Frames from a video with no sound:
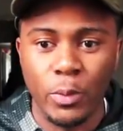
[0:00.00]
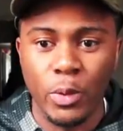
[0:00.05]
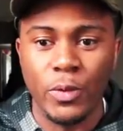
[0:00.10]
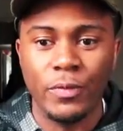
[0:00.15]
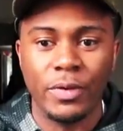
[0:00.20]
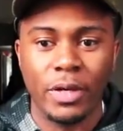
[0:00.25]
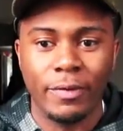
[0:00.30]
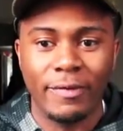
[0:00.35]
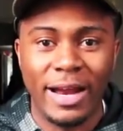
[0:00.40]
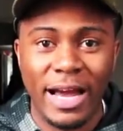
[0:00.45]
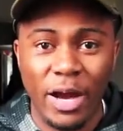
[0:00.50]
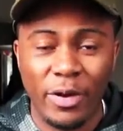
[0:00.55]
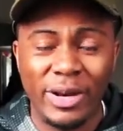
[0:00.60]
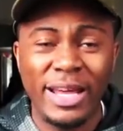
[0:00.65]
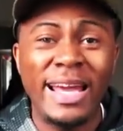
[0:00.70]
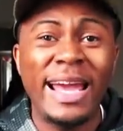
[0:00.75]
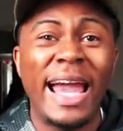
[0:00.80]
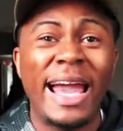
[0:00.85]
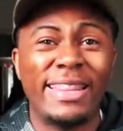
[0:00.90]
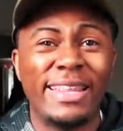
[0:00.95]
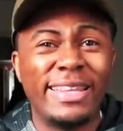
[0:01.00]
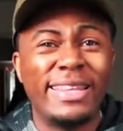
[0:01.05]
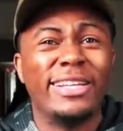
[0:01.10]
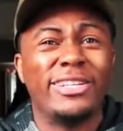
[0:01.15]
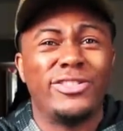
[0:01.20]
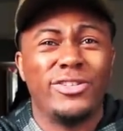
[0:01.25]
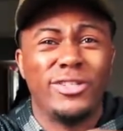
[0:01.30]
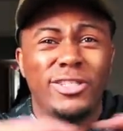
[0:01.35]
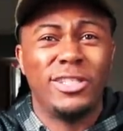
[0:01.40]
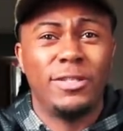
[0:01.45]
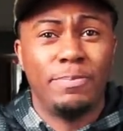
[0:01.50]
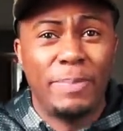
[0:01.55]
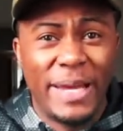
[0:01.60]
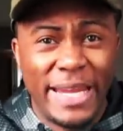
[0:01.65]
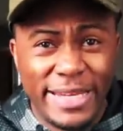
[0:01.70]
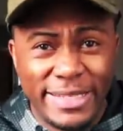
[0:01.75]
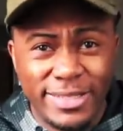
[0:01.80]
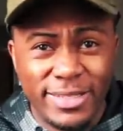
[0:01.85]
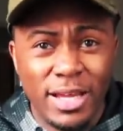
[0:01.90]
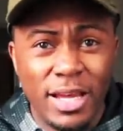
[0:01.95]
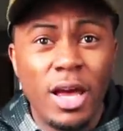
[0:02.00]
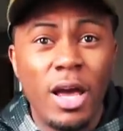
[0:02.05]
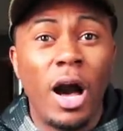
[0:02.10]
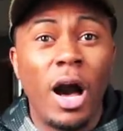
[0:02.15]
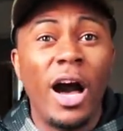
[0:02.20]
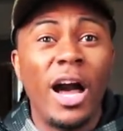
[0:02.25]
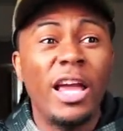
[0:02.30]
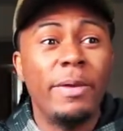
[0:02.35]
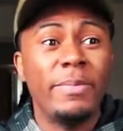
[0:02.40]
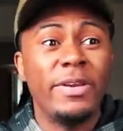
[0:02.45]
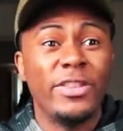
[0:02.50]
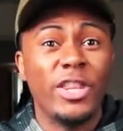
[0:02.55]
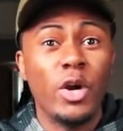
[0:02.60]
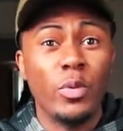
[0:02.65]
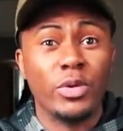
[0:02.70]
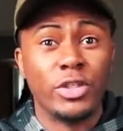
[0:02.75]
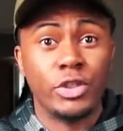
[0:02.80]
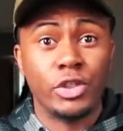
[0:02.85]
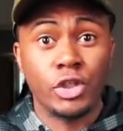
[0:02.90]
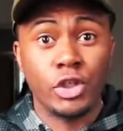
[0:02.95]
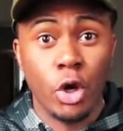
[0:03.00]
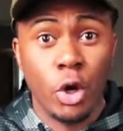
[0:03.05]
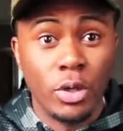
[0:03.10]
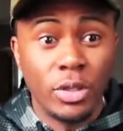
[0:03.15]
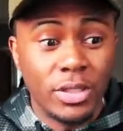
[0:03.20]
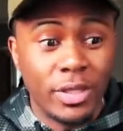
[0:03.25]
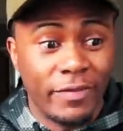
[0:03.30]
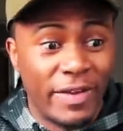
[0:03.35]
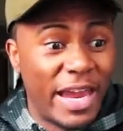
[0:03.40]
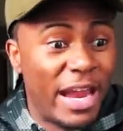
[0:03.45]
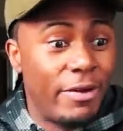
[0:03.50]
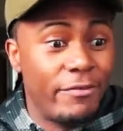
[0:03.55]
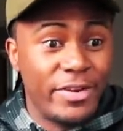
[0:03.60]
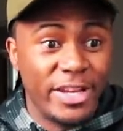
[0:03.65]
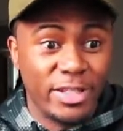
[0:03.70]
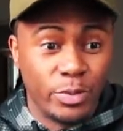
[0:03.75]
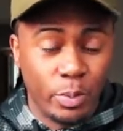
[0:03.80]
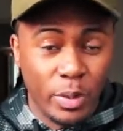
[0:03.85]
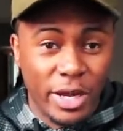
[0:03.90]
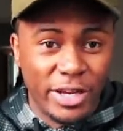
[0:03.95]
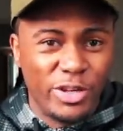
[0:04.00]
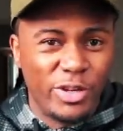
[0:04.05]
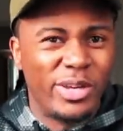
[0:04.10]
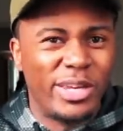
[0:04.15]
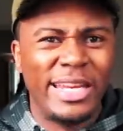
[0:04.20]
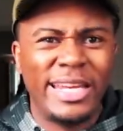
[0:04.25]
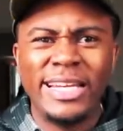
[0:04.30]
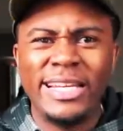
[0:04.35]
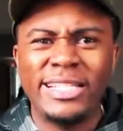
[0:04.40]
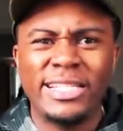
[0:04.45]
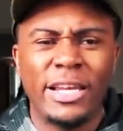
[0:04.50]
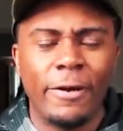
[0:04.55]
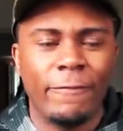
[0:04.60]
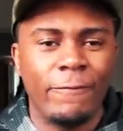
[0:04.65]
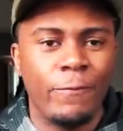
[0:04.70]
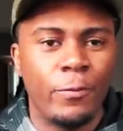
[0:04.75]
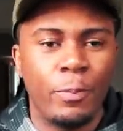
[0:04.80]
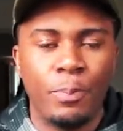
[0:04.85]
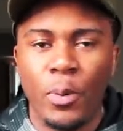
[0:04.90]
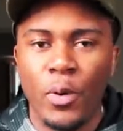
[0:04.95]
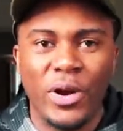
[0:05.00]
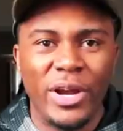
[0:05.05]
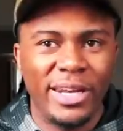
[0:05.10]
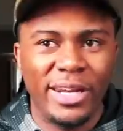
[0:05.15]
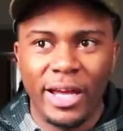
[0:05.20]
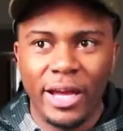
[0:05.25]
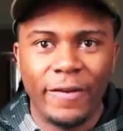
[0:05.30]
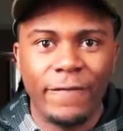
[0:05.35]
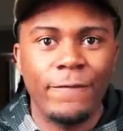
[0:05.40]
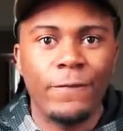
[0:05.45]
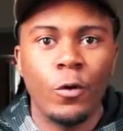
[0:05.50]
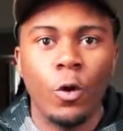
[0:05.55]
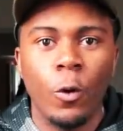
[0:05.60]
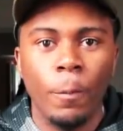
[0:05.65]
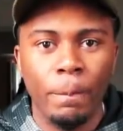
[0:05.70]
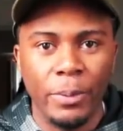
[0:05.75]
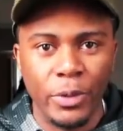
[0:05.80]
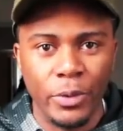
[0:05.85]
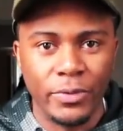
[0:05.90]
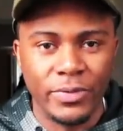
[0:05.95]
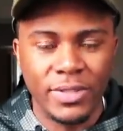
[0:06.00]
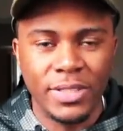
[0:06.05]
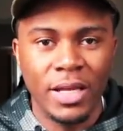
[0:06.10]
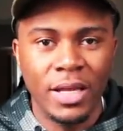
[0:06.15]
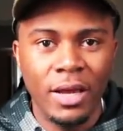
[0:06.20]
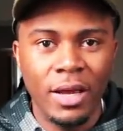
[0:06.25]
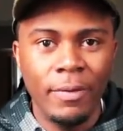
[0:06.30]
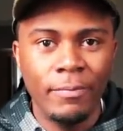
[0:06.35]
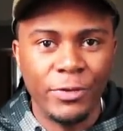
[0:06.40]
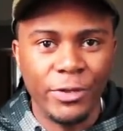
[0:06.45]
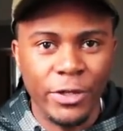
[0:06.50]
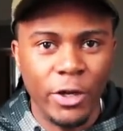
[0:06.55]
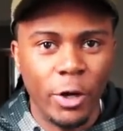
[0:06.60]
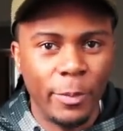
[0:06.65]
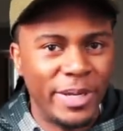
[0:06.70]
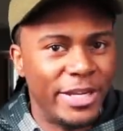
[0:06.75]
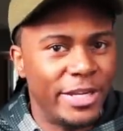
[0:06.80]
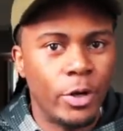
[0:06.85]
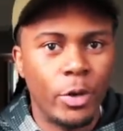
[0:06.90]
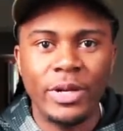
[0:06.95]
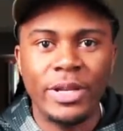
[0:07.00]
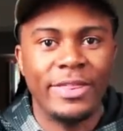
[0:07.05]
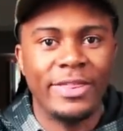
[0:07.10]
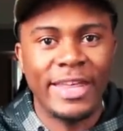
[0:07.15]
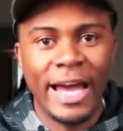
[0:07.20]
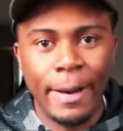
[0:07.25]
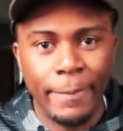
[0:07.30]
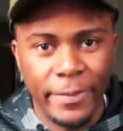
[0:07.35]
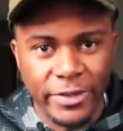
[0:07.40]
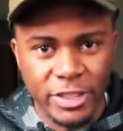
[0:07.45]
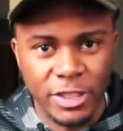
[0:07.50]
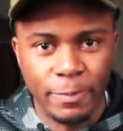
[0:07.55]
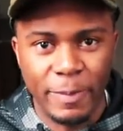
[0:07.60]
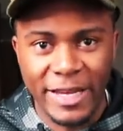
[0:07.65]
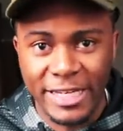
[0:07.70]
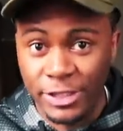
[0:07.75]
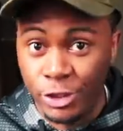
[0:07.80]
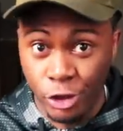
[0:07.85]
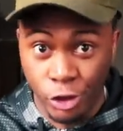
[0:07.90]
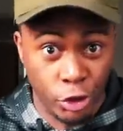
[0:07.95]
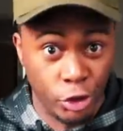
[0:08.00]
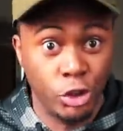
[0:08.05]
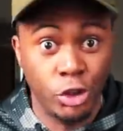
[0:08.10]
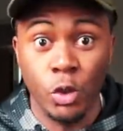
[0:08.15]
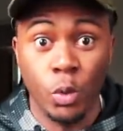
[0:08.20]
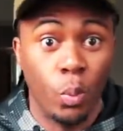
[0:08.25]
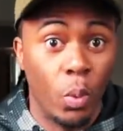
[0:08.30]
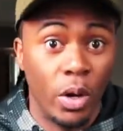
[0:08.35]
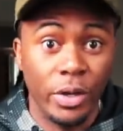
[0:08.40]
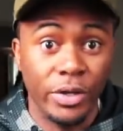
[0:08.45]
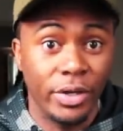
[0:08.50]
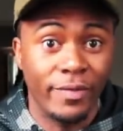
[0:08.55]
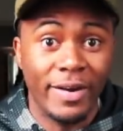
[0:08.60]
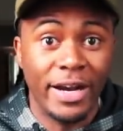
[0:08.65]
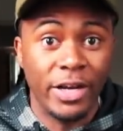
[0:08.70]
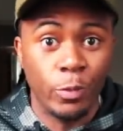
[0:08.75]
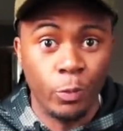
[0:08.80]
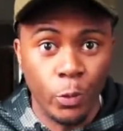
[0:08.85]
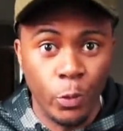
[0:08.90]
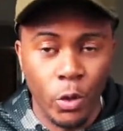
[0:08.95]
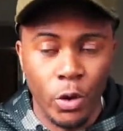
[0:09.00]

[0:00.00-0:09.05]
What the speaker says: moving around, and then there's just space. I mean, there was chunks of areas where you could easily have put in like 4 booths. You know what I mean? You don't need that much space just to wander around and